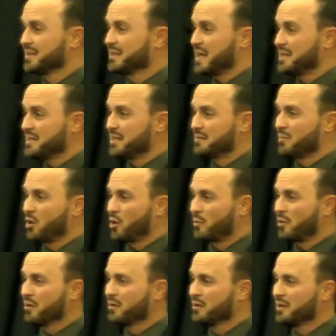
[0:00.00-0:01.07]
They didn't
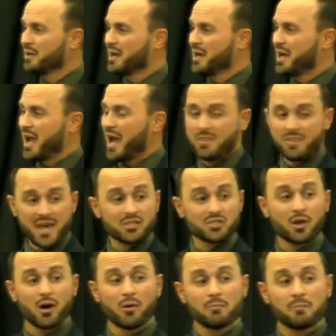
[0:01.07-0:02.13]
murmur, and they
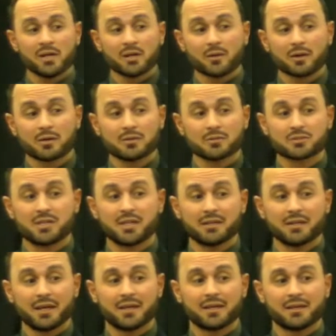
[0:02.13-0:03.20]
saw miracles,
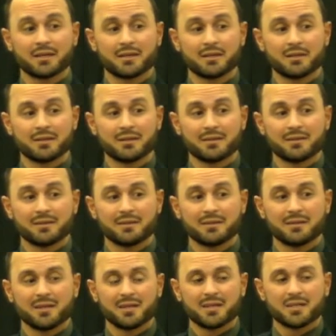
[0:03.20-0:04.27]
didn't
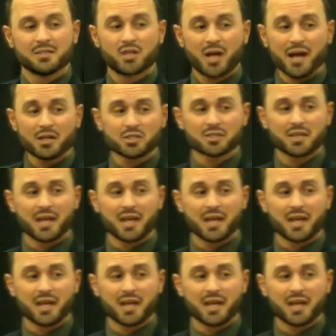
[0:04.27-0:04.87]
they?